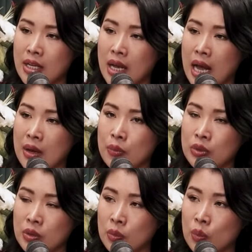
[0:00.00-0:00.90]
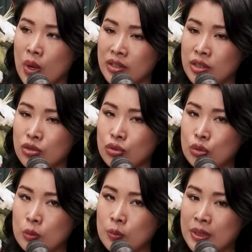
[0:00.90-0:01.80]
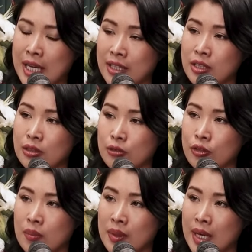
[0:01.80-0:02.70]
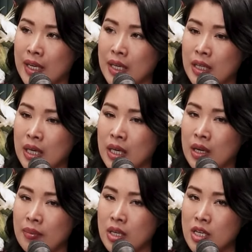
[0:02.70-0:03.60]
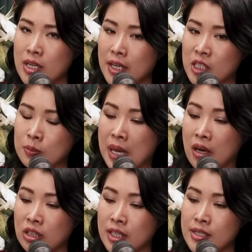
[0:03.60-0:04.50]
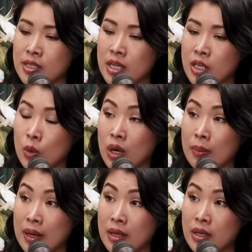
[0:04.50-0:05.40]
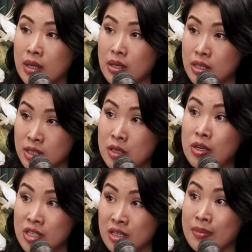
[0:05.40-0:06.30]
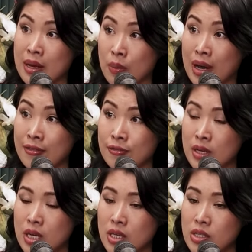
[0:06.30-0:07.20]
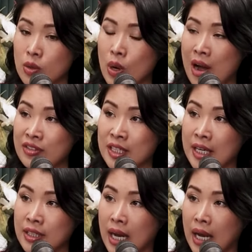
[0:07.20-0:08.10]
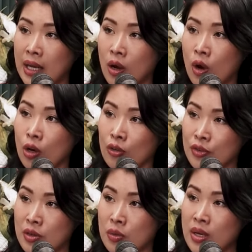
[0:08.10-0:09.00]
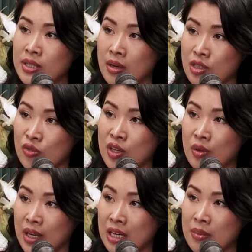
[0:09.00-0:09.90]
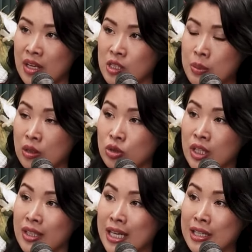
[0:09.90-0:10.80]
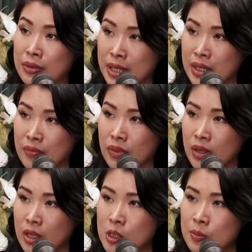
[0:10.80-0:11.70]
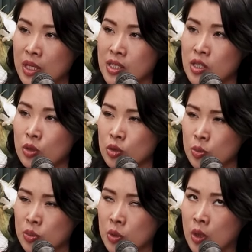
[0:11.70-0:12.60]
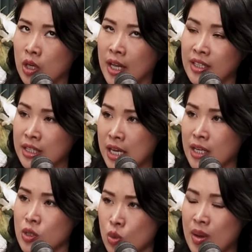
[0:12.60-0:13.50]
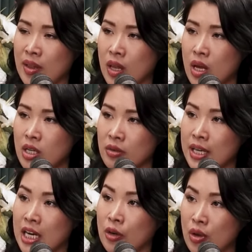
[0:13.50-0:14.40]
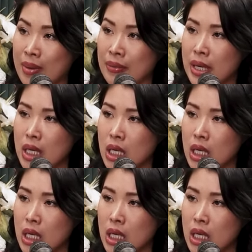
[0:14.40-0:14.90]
And I would want to protect you from getting expelled because you are still considered my wife. So after I die, all of you, thousands of you, are gonna be expelled in a nunnery because you are like the king's woman. You cannot remarry.